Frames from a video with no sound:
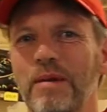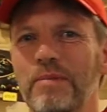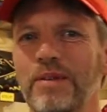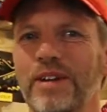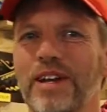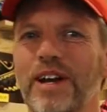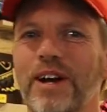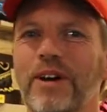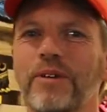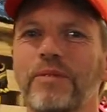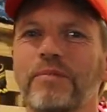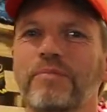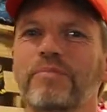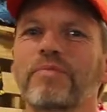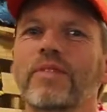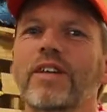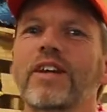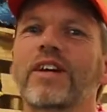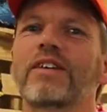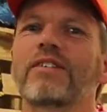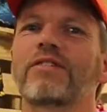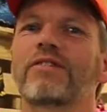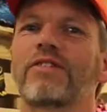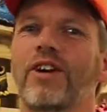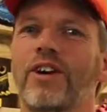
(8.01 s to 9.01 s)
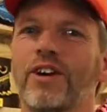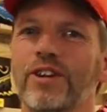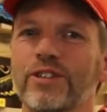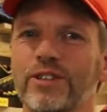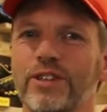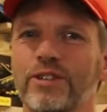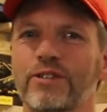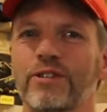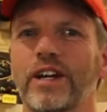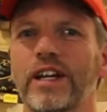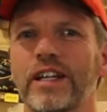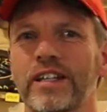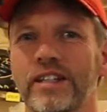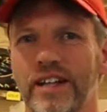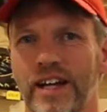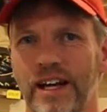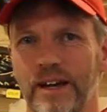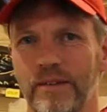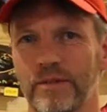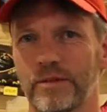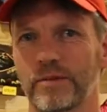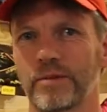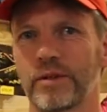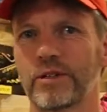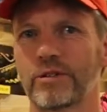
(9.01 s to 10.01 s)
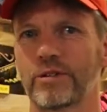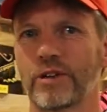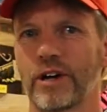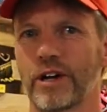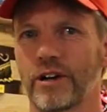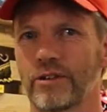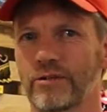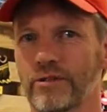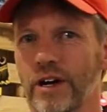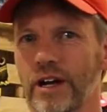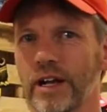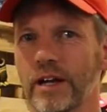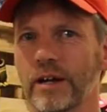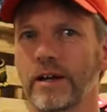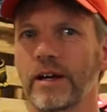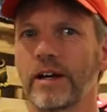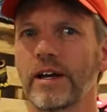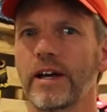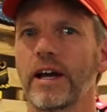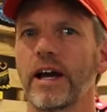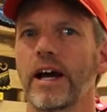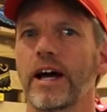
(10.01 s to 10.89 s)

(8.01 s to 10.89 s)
Up and Out. Fall is a great time to be trail running,